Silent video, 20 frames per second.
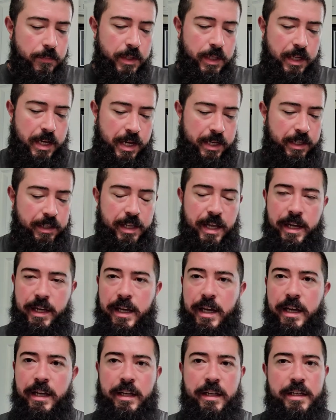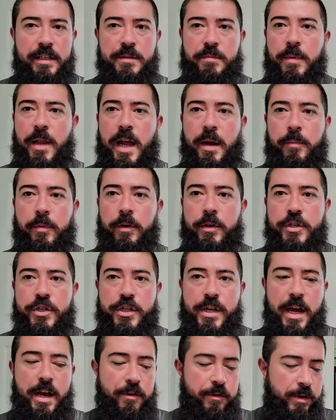Kind of like A&E's Black Birch
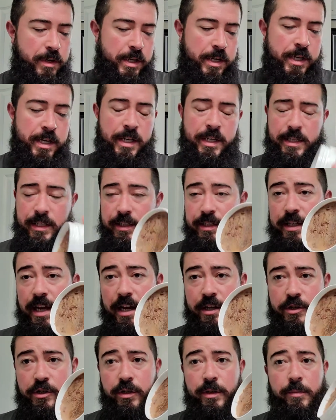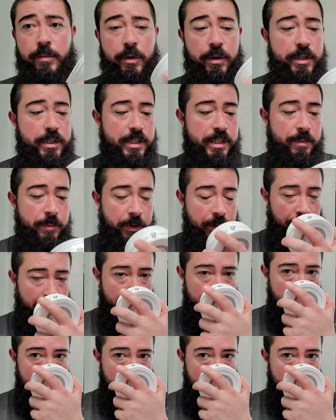Stout is actually pretty similar.